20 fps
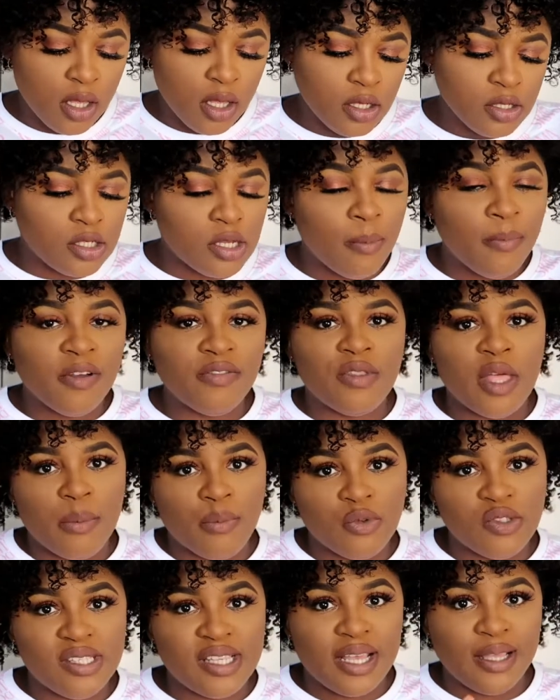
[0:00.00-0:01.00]
Some of them
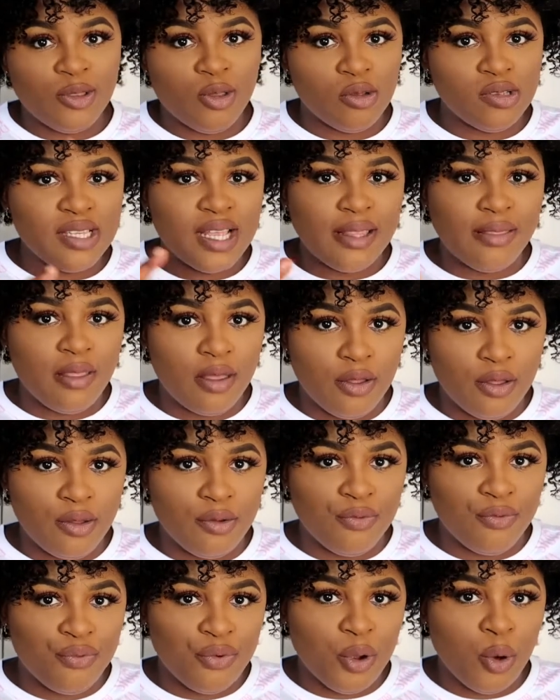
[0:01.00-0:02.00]
will say those are
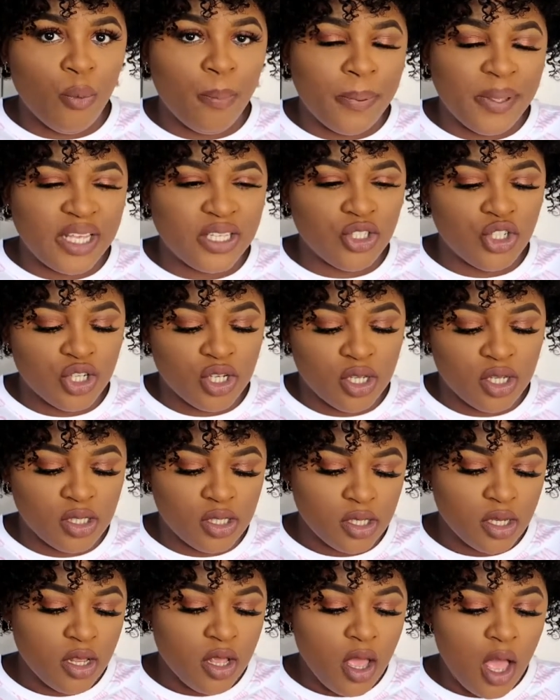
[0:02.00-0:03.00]
the real
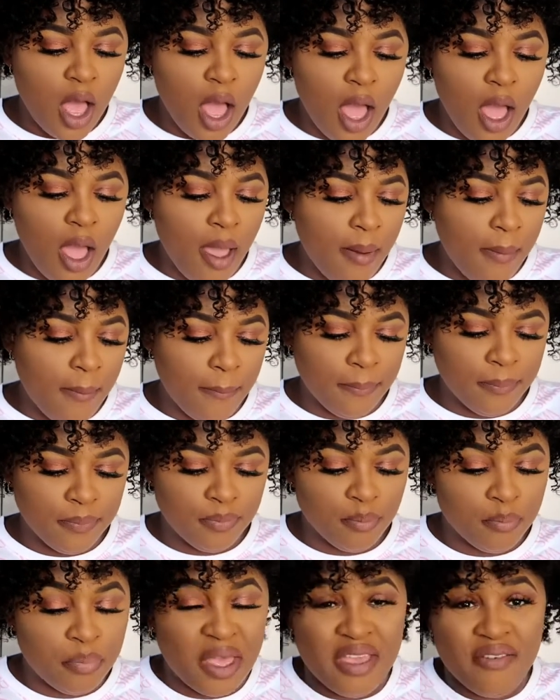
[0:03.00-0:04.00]
pictures, um,
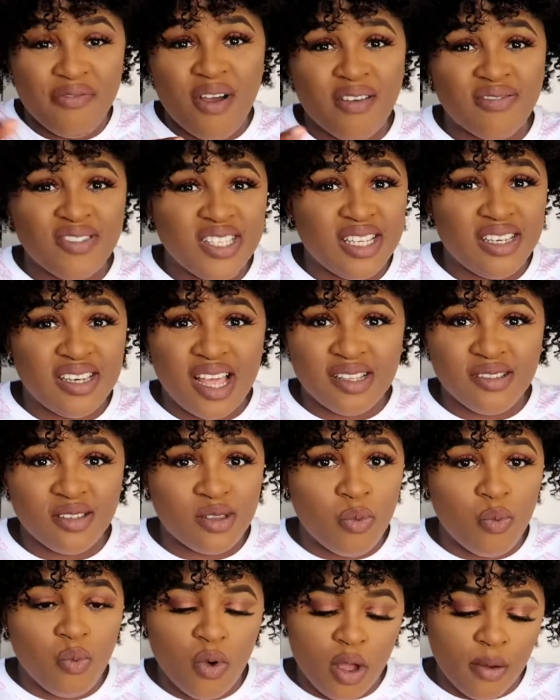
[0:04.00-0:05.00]
but if I've seen that
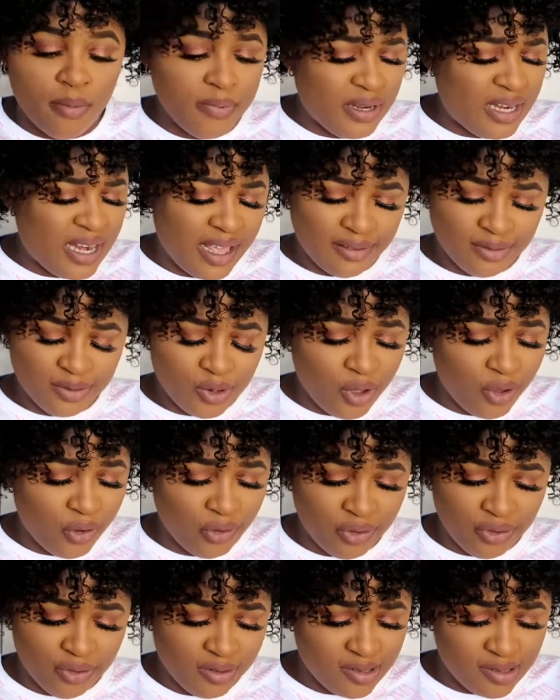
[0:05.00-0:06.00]
somewhere, I'll be like, no,
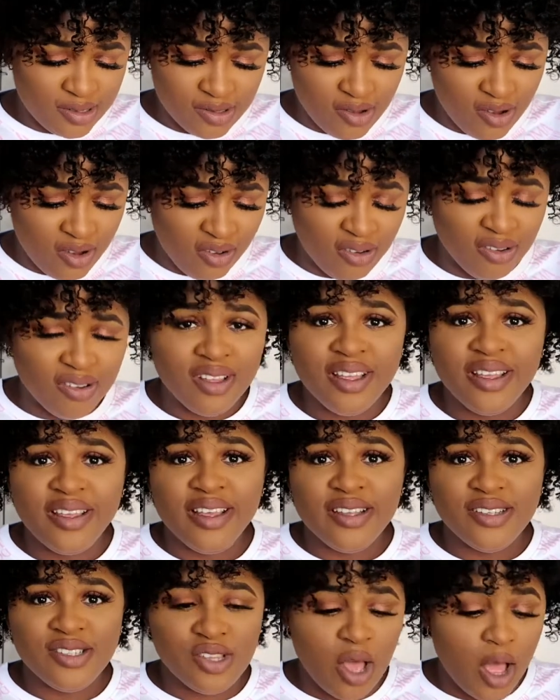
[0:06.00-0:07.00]
it's not.
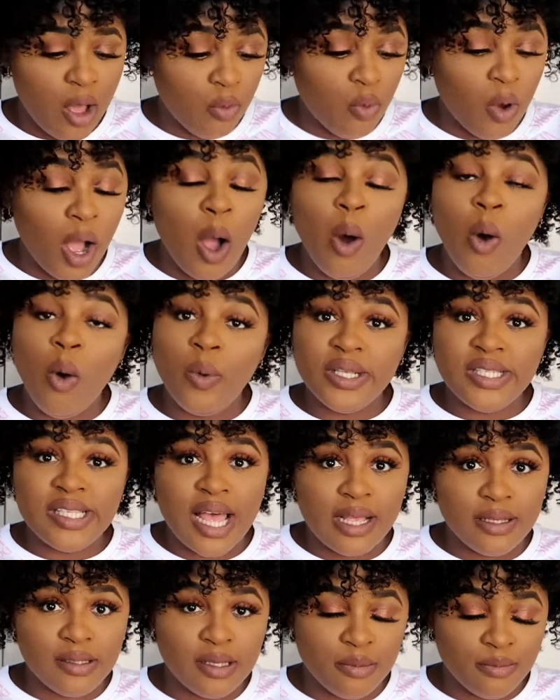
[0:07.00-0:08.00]
So I always
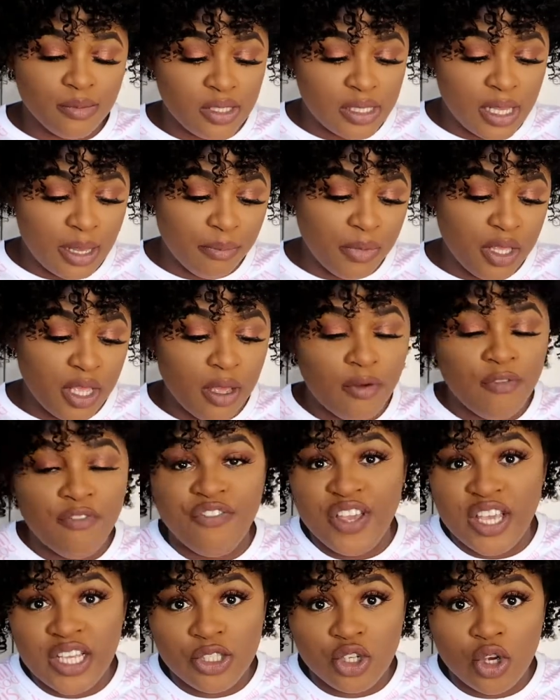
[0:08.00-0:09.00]
ask them to send me a
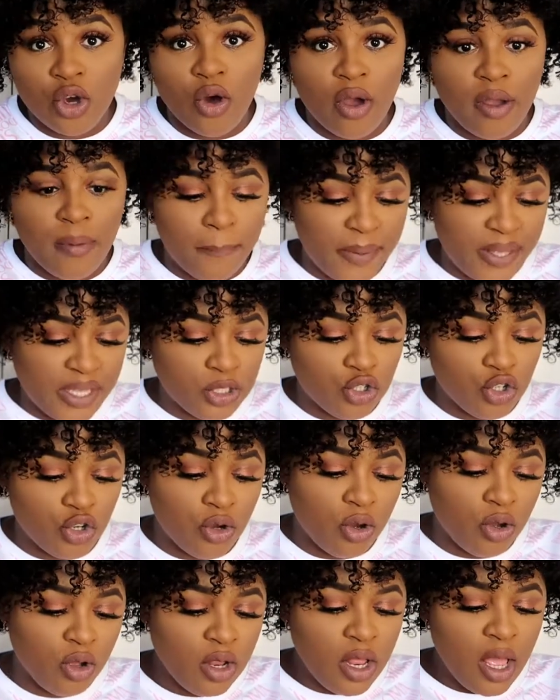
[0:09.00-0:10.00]
video or a
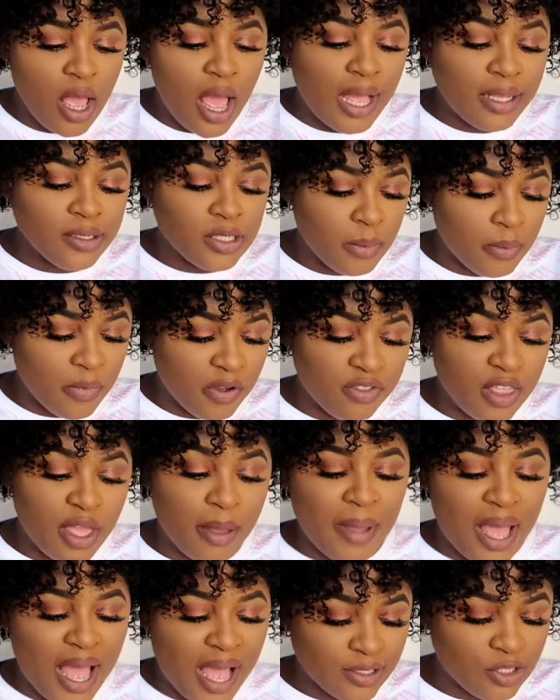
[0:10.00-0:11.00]
picture, and some of
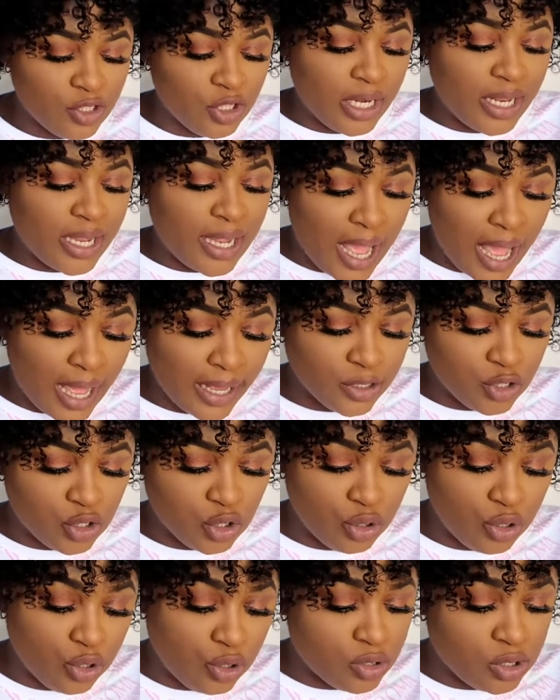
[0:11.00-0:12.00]
them are actually kind
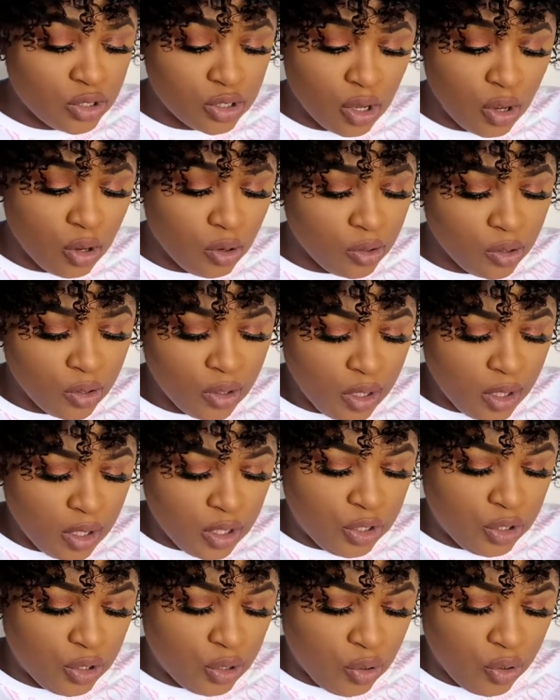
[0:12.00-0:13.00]
to do so.
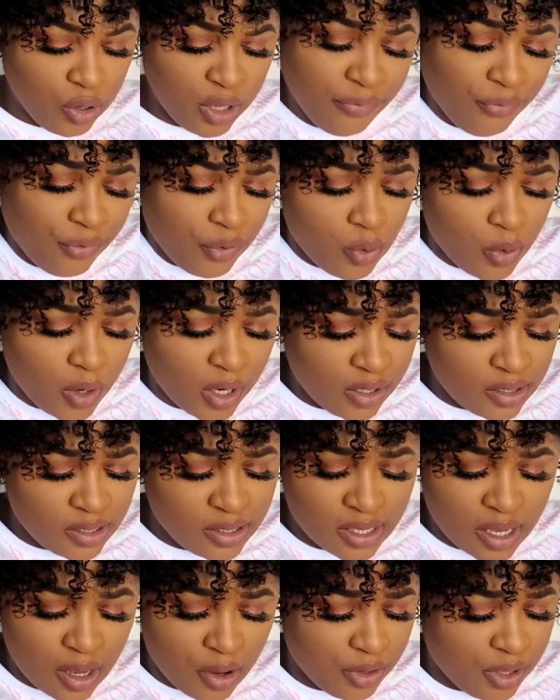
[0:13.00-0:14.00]
You know, if you want to
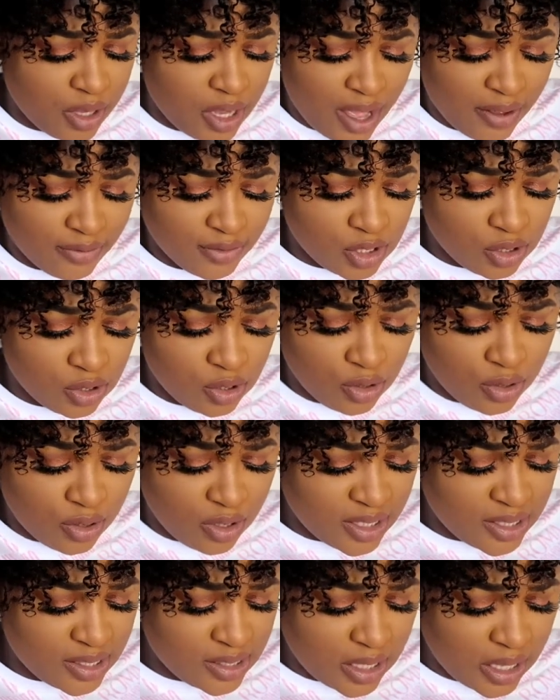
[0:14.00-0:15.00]
sell, you have to do
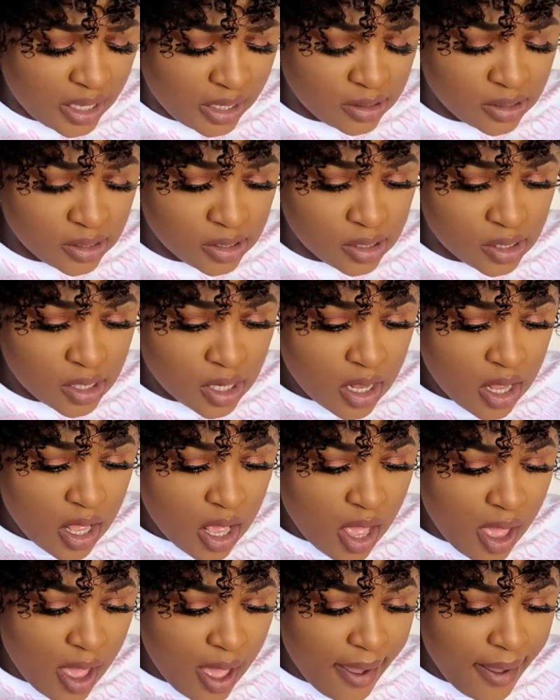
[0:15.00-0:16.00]
these things.
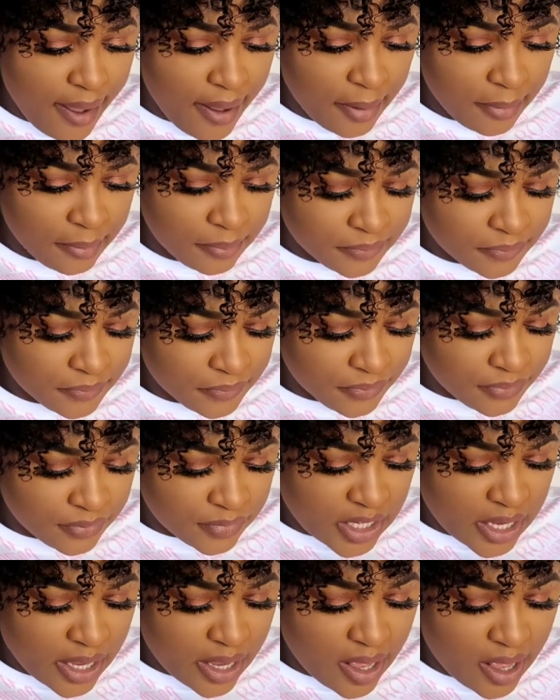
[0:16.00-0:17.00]
Um,
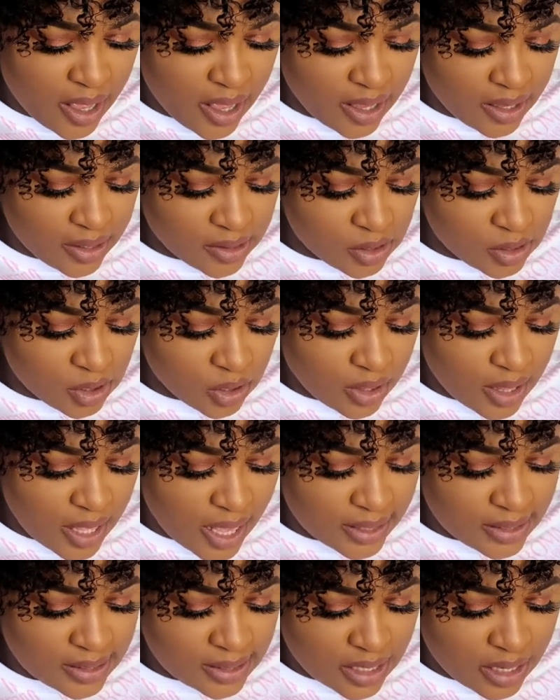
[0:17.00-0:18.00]
yeah, so
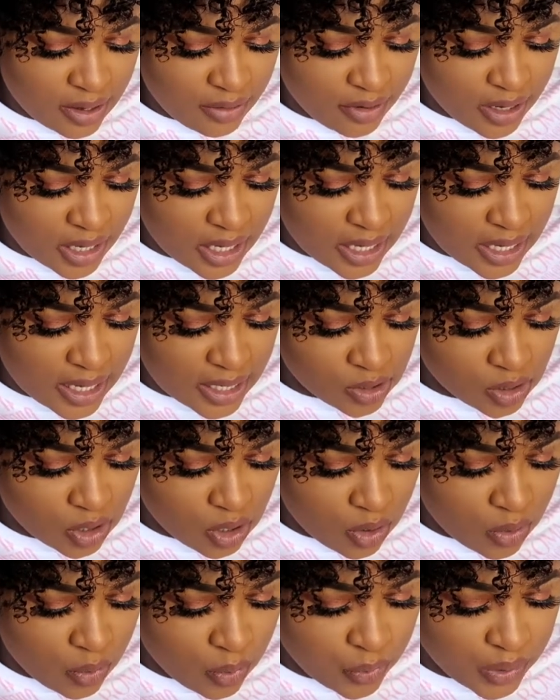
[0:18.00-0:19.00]
that's it really. Let's
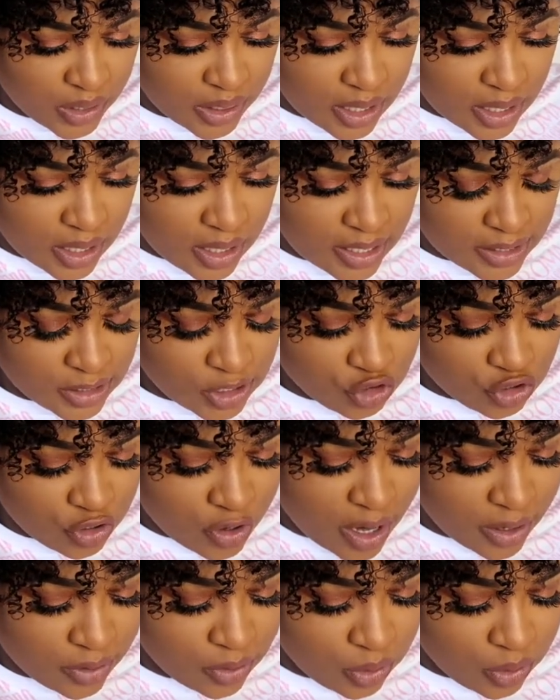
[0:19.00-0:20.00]
go with, let's
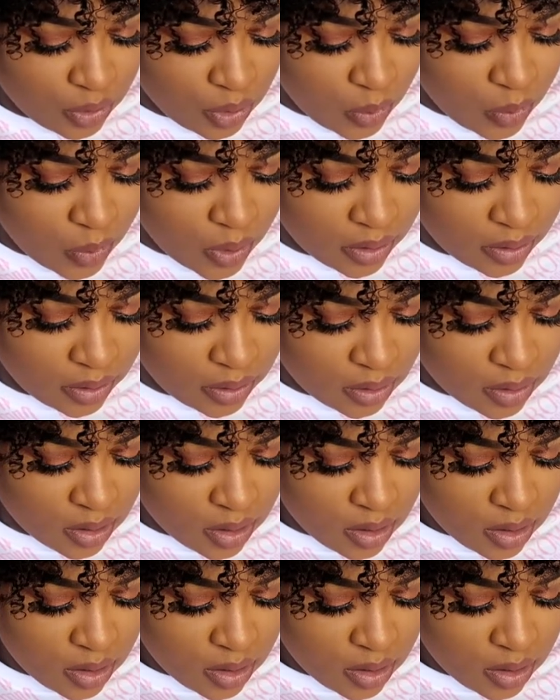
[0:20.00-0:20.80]
try another one.